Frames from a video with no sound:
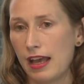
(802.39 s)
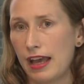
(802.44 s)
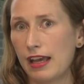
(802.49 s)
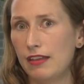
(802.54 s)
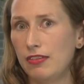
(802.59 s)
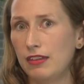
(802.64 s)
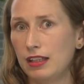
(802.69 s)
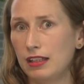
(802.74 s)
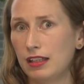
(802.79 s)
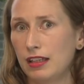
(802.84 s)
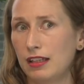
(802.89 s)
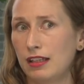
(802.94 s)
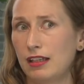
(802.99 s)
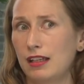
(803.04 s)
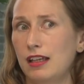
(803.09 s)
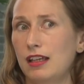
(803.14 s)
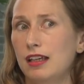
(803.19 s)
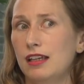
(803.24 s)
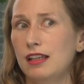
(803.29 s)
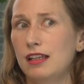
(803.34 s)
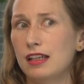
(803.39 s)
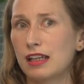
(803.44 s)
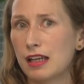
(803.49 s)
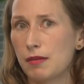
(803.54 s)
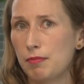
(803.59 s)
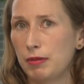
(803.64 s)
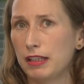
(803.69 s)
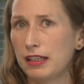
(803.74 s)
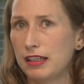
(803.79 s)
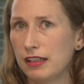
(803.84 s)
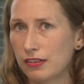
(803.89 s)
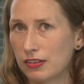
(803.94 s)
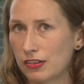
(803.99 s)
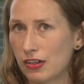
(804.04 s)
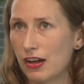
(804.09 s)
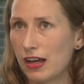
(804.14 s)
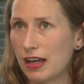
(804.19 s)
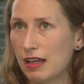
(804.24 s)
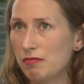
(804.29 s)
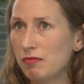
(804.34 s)
And then in a couple of years'
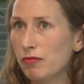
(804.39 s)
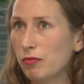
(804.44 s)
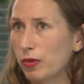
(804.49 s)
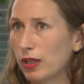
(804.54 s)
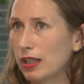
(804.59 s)
time,